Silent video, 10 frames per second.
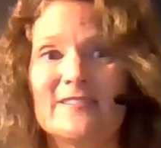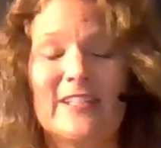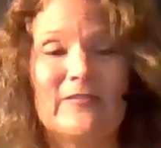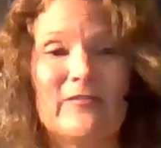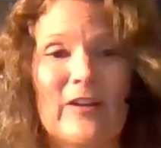
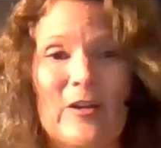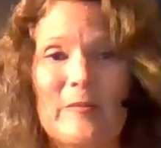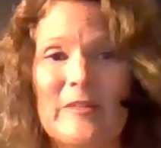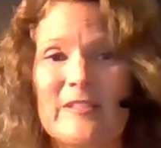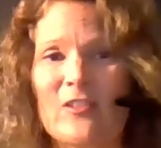
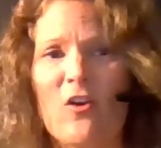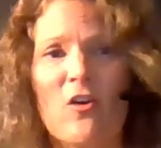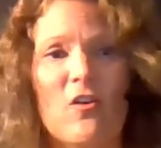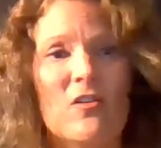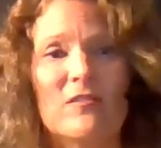environments,
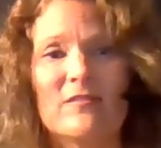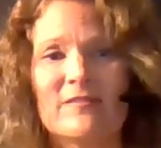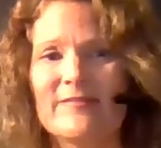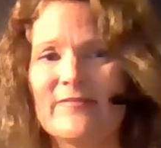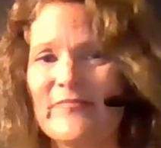all
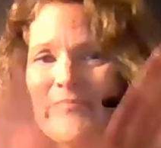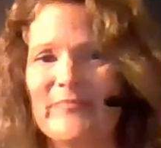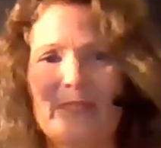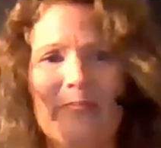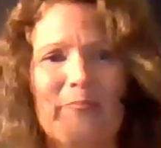
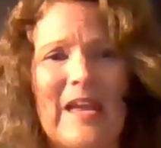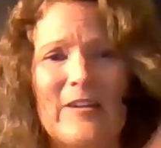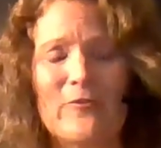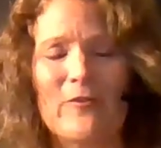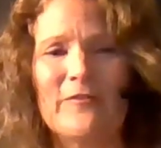
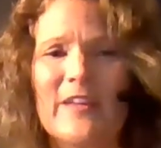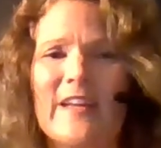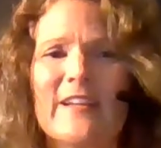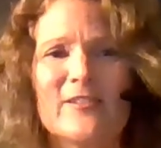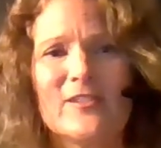manner of
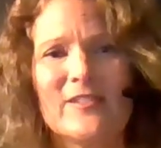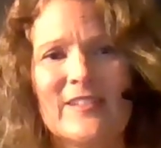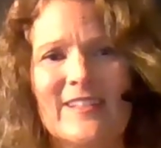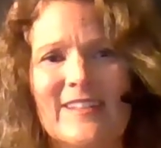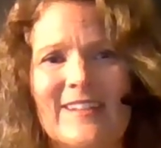things
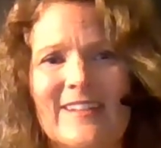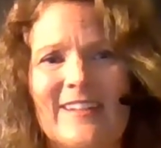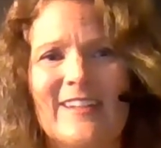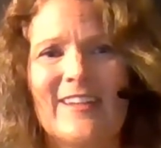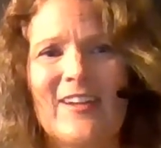
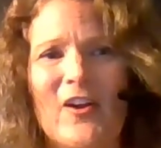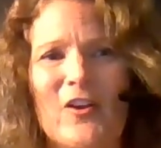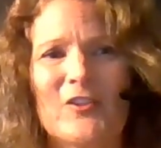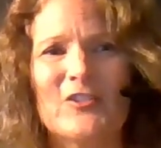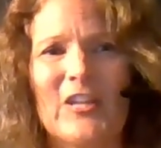
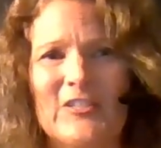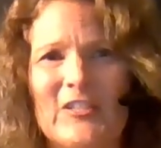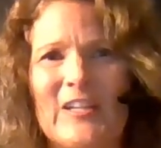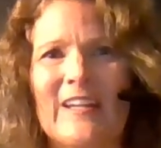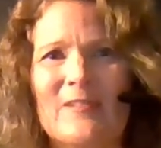are
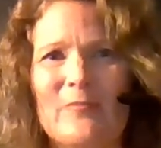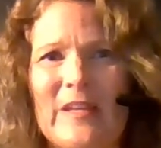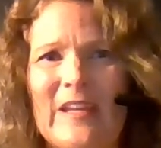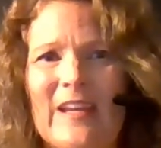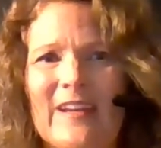changing and
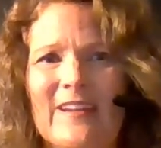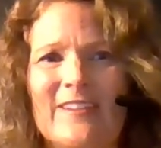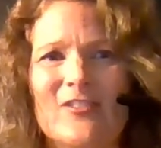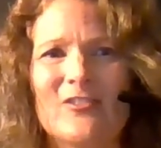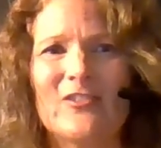being
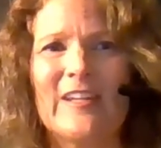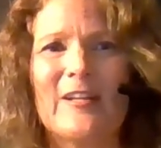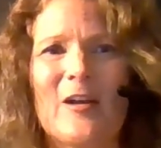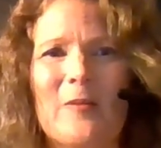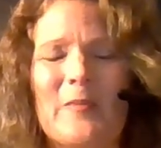shaken up